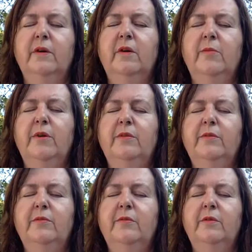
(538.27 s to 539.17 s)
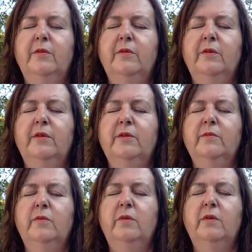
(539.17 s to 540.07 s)
coming through as
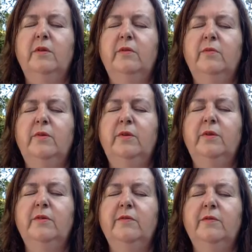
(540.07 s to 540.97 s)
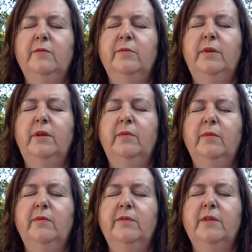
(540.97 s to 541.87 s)
one beautiful beam
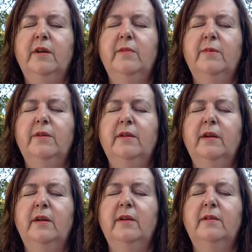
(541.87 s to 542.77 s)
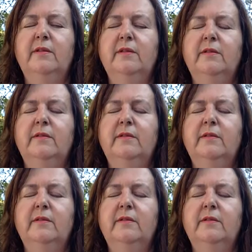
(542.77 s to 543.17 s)
of diamond light.